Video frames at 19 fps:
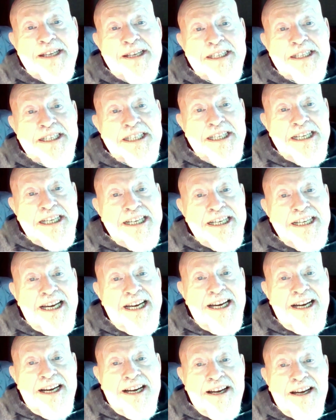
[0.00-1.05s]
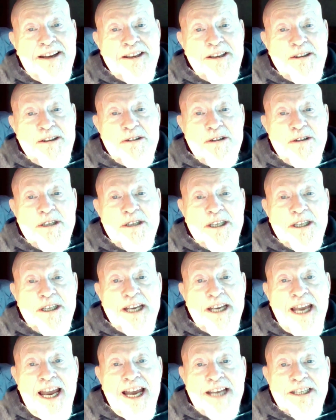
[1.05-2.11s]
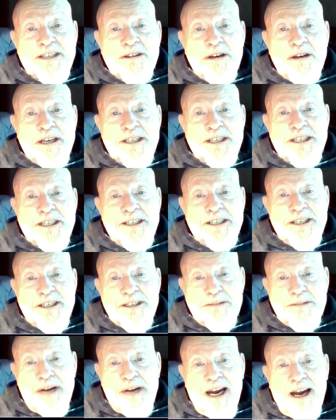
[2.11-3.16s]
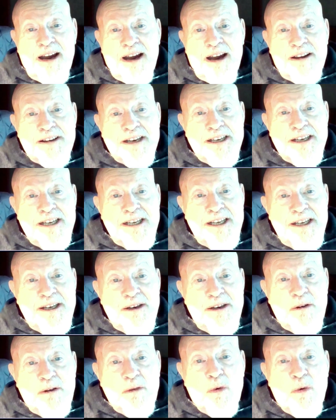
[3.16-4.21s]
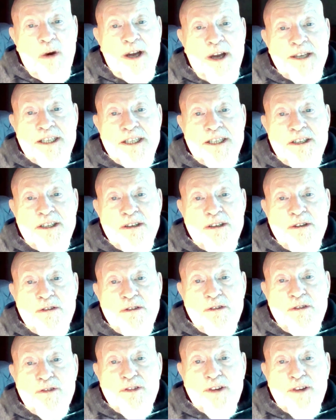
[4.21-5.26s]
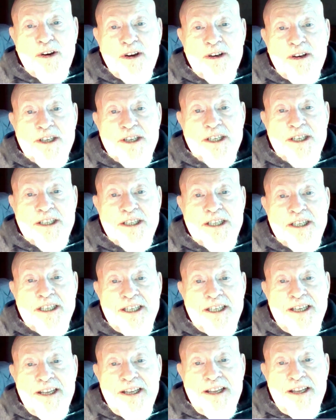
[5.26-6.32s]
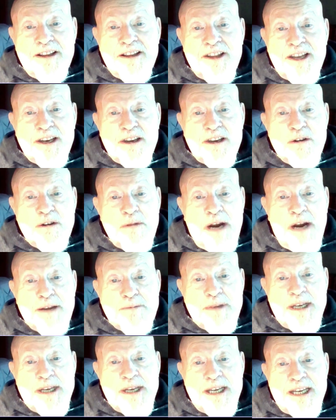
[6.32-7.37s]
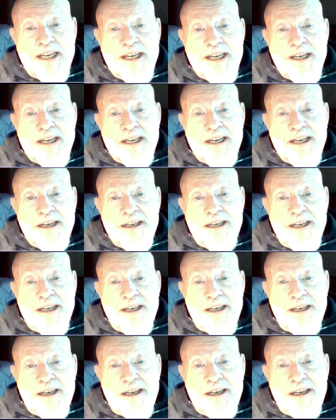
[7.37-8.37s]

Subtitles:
Let's see. You usually ask questions about what did you first think you might be